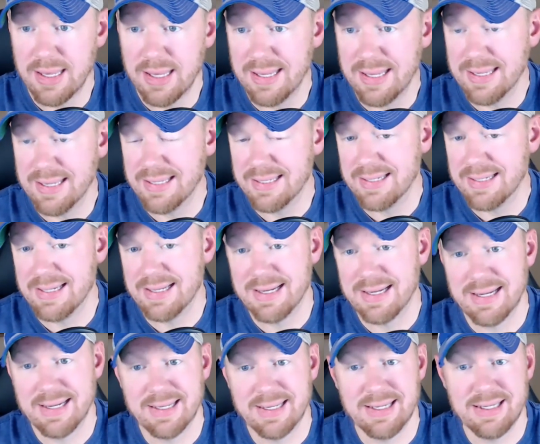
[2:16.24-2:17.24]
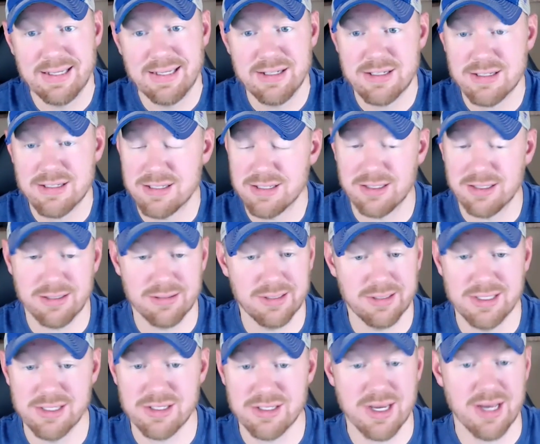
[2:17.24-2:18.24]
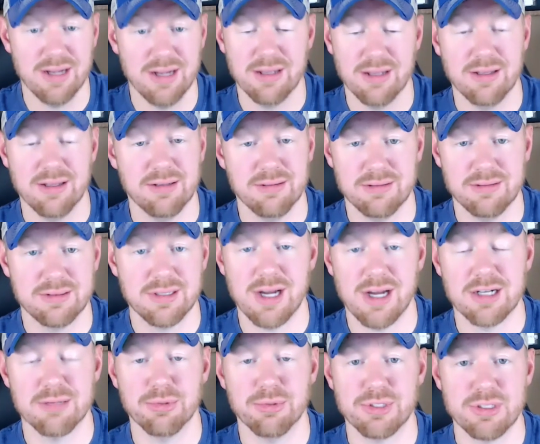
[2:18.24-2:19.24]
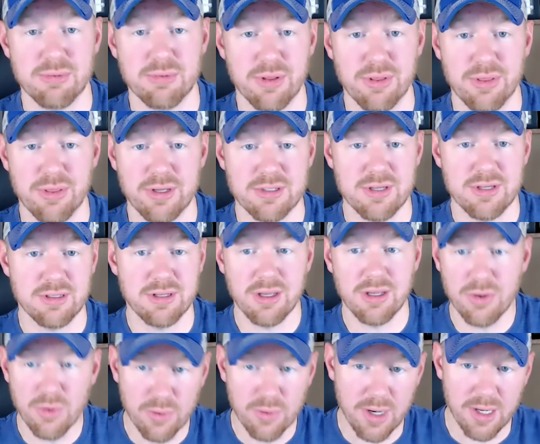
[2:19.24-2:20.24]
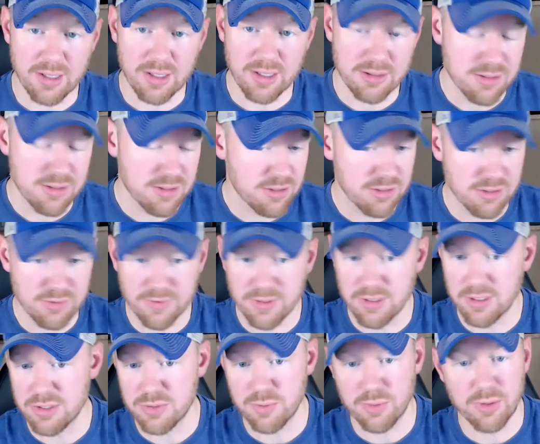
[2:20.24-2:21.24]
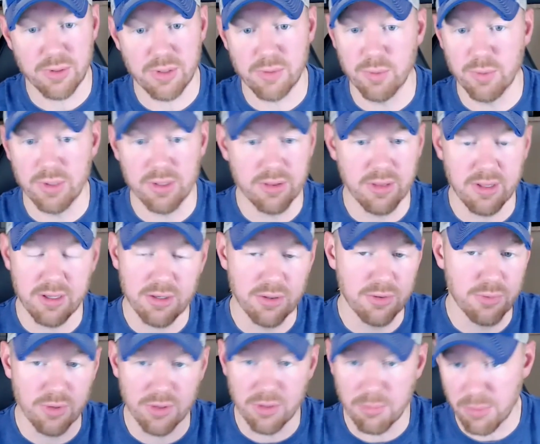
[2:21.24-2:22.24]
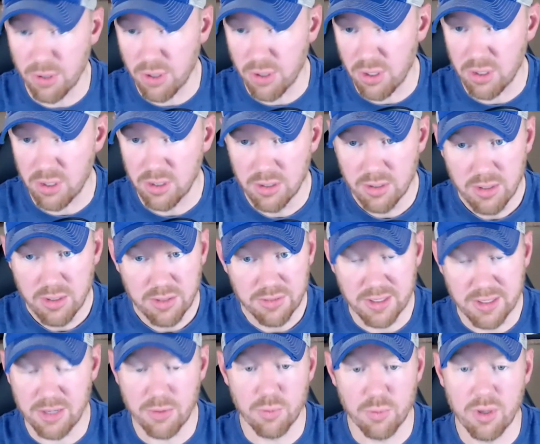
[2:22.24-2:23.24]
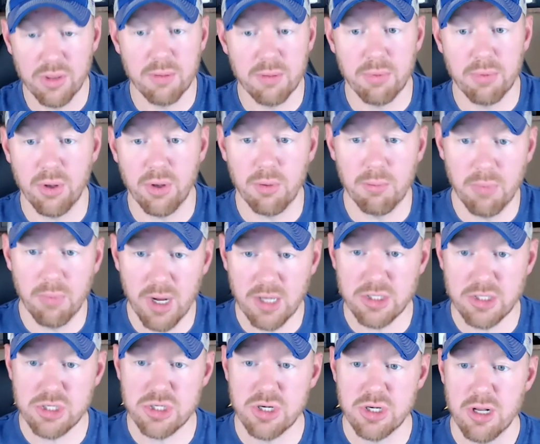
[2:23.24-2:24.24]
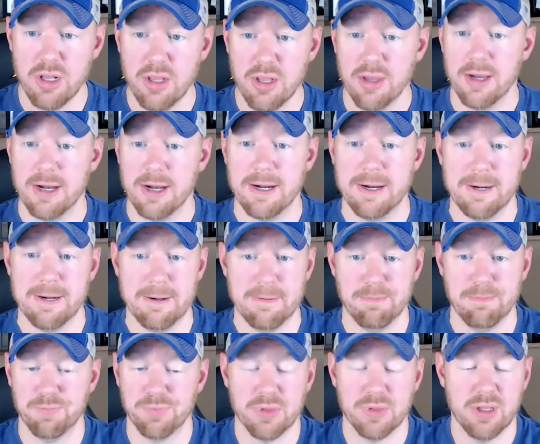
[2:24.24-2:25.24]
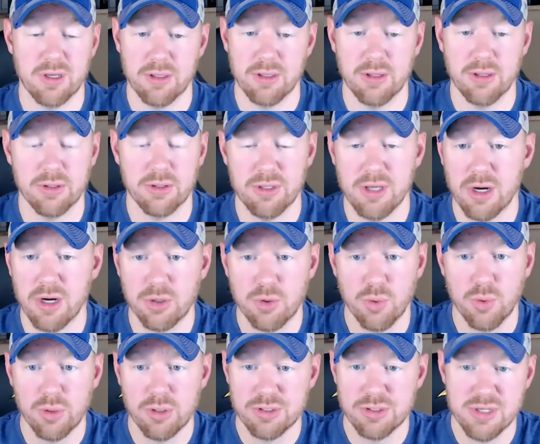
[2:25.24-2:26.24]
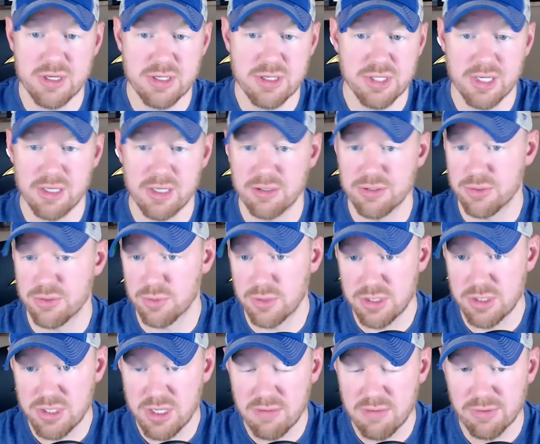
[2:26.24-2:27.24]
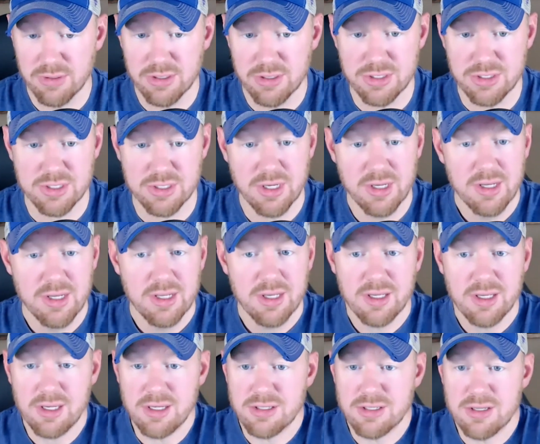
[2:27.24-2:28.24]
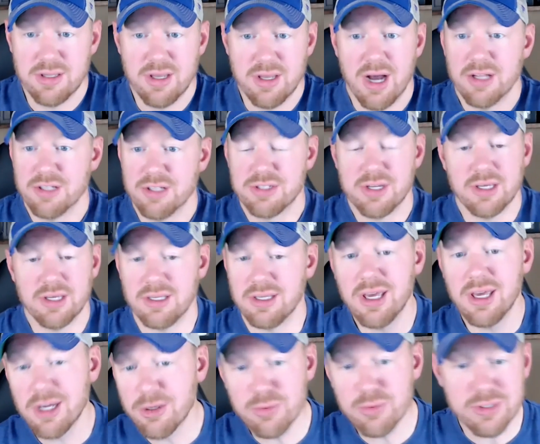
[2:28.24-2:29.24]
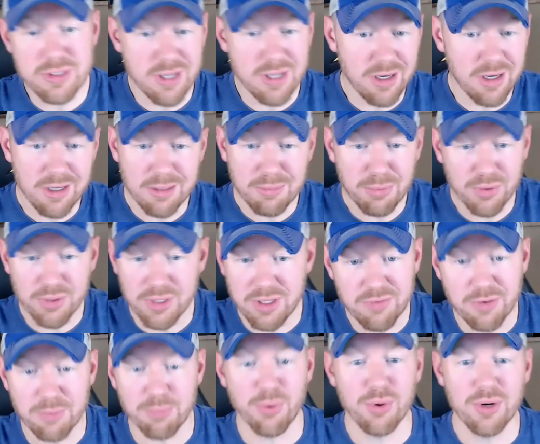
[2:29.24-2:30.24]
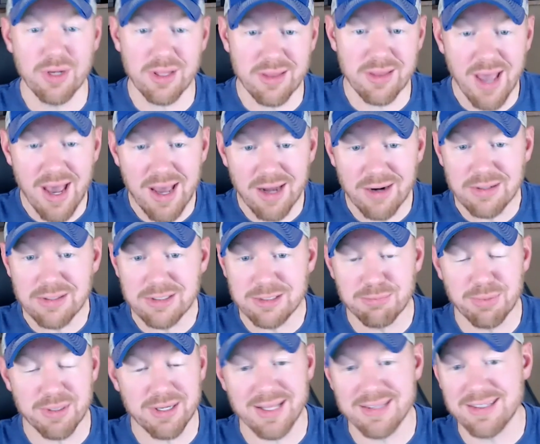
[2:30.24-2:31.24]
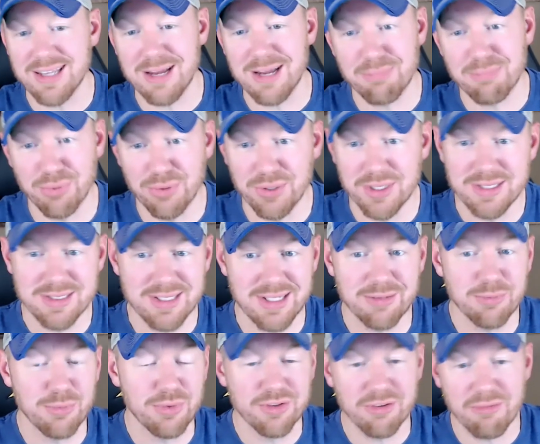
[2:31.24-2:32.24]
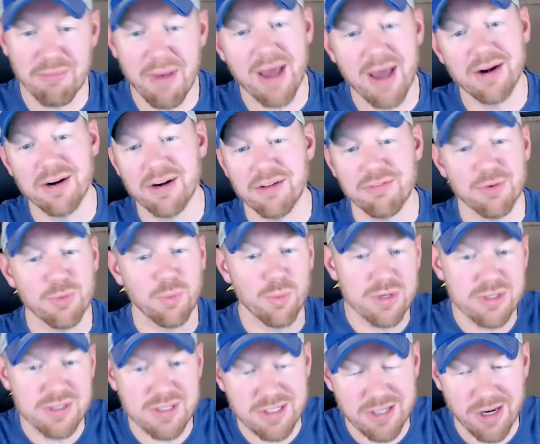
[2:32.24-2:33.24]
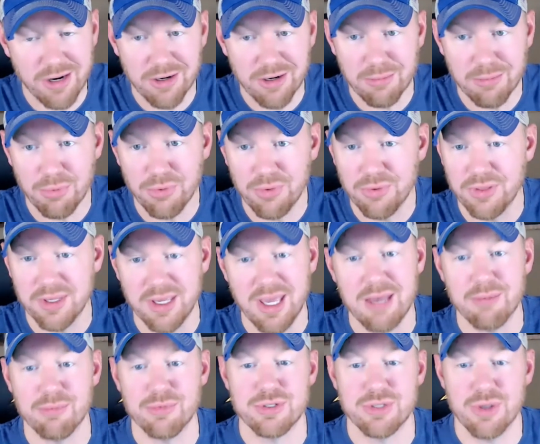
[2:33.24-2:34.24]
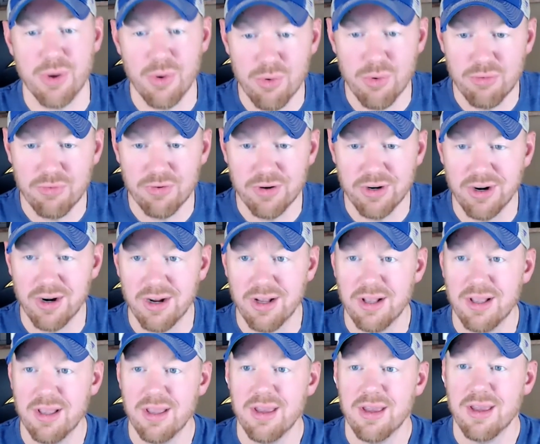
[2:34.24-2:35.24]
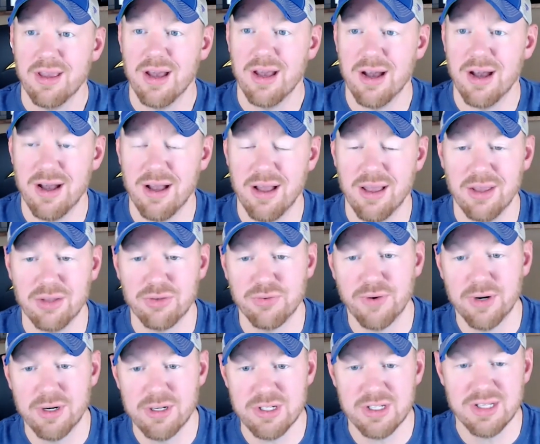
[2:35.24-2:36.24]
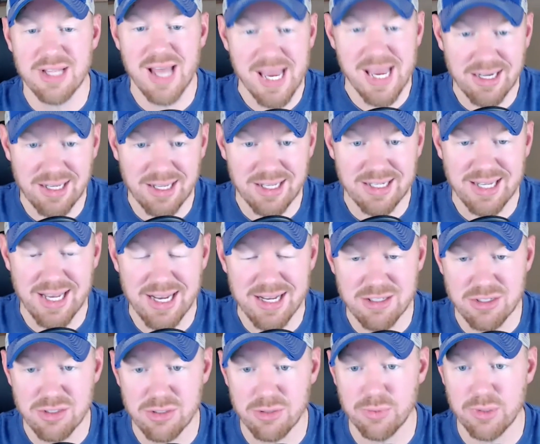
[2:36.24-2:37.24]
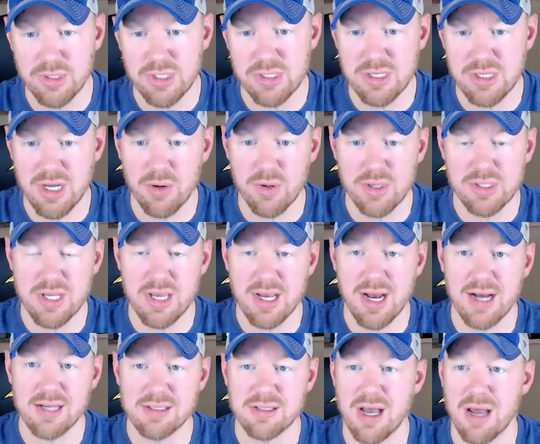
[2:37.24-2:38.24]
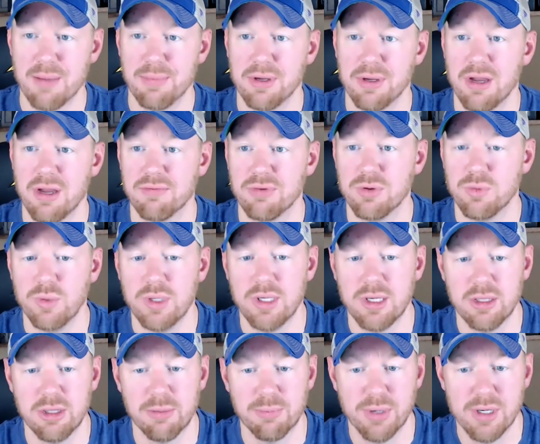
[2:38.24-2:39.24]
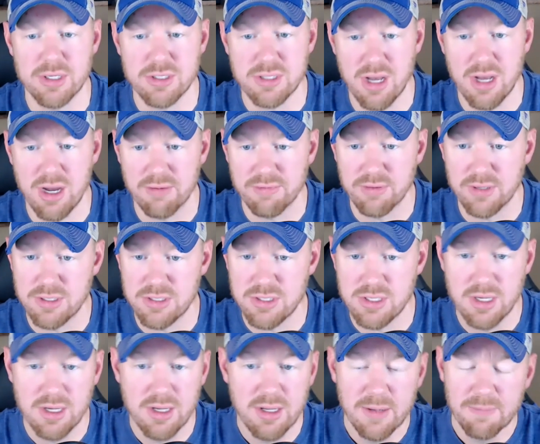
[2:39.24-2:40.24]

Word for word: And uh, he just he just kind of talked about some of the things that didn't go right, just as far as we, we they couldn't run the ball, they didn't run the ball much. Um, the the young corners didn't challenge the receivers. He said the onside kick was terrible. He even pointed that out. But at that point, it wouldn't have mattered if it wasn't terrible. The game was over. Uh, as far as Gladney and Dantzler, which is always a hot topic every week in the press conference,